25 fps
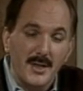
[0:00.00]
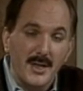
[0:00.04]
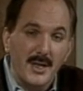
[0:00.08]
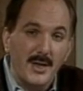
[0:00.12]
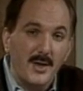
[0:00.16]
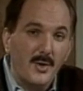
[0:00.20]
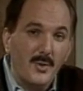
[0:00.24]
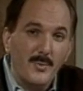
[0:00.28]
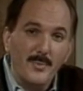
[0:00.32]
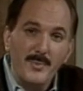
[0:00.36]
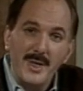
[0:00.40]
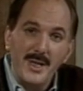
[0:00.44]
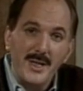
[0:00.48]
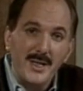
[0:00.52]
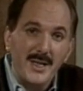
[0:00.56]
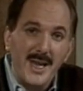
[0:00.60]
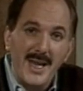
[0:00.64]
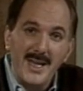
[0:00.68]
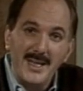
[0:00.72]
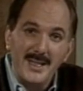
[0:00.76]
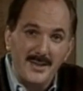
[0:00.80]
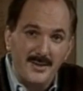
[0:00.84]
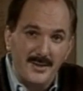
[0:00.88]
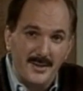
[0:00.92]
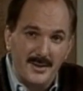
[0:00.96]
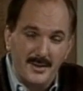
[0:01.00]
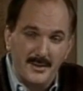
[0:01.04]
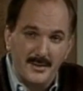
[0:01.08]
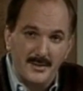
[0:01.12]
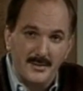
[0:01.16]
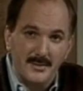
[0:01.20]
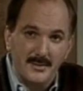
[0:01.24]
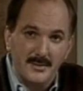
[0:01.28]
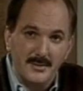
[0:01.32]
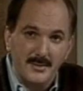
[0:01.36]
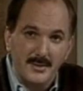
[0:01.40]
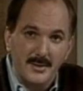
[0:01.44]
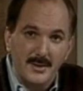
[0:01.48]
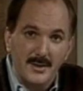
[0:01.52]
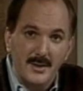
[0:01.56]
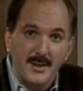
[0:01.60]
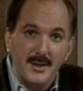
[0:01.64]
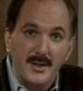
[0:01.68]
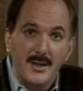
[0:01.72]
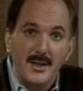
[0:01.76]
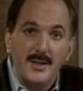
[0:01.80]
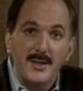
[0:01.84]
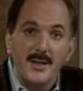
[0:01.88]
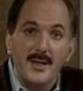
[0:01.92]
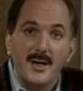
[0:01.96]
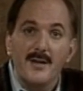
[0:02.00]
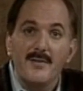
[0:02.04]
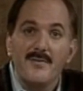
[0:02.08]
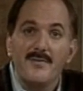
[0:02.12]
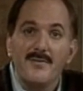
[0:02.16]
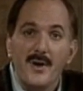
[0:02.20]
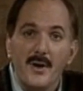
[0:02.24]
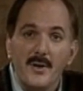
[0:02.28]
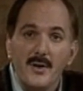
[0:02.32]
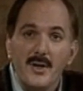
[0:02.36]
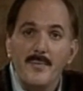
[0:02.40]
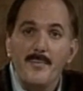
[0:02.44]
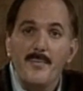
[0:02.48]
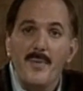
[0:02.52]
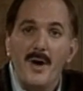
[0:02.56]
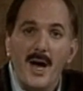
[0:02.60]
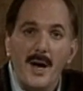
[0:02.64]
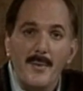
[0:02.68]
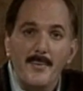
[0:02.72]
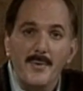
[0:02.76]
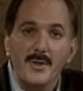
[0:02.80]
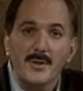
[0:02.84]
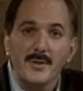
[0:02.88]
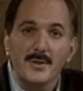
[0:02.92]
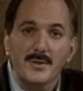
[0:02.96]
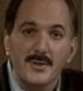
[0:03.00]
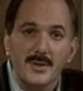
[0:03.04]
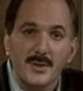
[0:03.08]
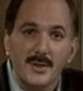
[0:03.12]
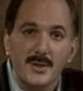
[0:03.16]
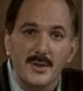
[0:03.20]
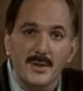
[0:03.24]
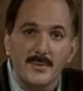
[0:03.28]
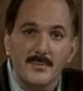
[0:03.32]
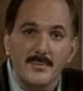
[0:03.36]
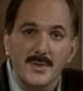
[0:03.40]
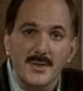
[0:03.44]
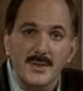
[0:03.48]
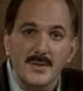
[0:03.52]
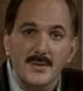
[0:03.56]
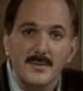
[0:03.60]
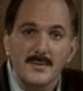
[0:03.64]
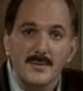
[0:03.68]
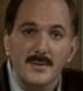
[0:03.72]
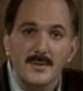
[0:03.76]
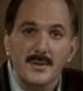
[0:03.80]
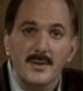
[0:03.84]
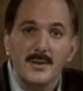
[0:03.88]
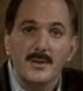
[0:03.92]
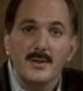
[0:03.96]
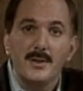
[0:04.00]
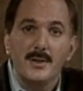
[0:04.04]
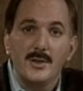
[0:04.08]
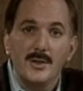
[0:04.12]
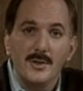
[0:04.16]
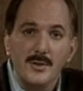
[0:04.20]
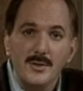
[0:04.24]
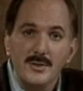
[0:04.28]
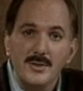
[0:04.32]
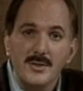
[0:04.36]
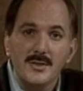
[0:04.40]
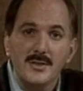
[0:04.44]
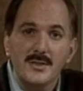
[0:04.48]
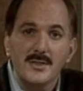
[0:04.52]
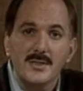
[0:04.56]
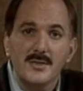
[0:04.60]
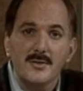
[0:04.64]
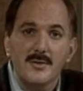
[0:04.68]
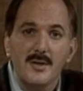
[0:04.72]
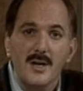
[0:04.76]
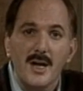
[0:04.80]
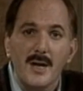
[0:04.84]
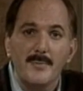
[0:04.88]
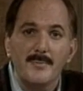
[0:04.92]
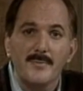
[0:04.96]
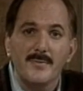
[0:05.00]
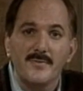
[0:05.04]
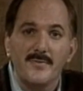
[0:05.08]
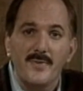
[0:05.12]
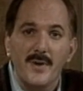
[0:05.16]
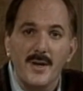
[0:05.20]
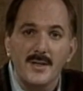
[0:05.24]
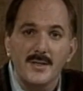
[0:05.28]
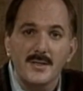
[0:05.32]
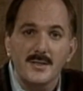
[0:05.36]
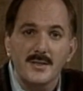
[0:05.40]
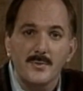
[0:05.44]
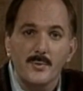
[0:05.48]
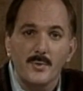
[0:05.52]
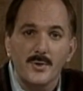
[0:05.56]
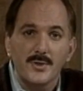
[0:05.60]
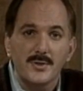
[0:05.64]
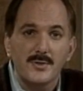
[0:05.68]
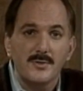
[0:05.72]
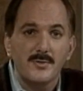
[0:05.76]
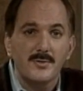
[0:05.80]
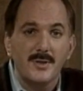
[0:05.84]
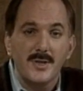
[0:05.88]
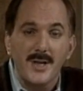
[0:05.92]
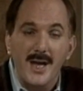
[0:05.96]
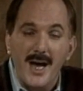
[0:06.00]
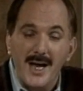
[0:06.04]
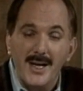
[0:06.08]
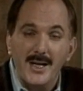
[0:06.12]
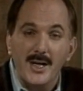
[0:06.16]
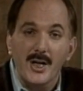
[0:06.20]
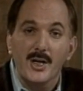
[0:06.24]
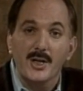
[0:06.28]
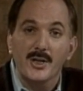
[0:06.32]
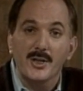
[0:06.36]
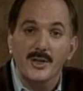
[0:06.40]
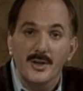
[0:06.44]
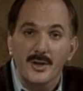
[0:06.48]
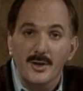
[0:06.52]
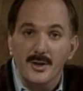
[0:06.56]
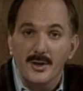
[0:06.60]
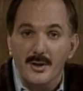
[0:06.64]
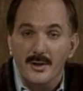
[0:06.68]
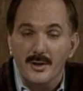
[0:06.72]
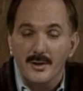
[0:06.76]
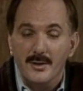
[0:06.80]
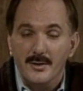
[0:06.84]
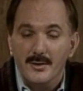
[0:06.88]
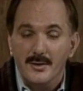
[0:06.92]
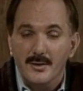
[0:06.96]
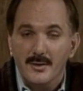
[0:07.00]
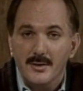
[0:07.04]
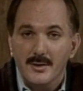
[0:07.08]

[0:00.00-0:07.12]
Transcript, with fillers: They don't mean anything. They are very popular terms used to describe events which do not occur.